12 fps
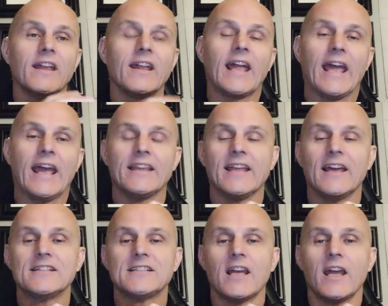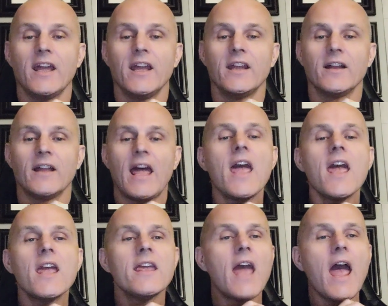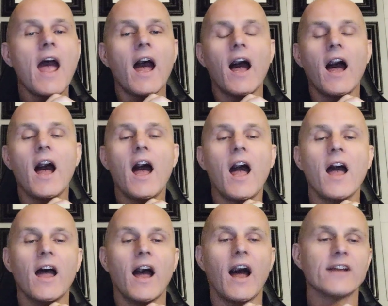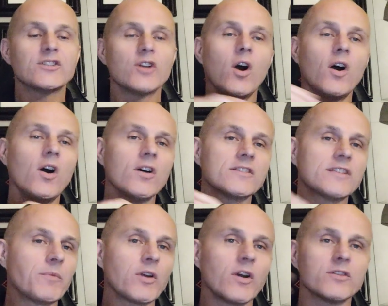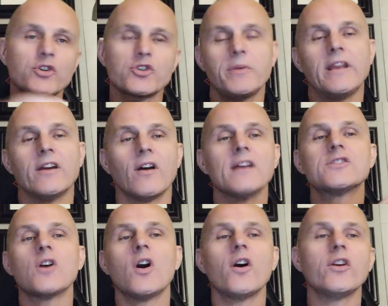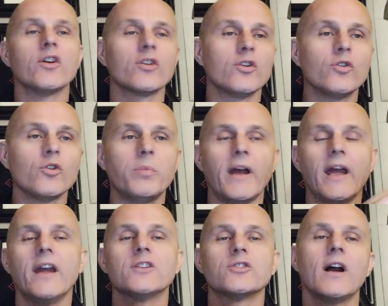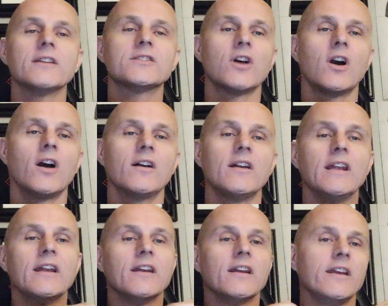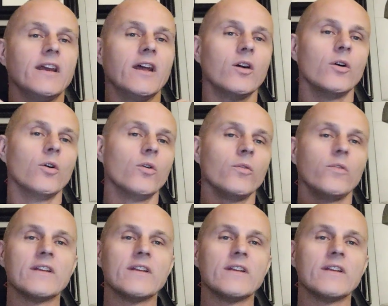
and they say, hey, yeah, uh, I saw something on social media, or I saw your Google page, or I saw, you know, this,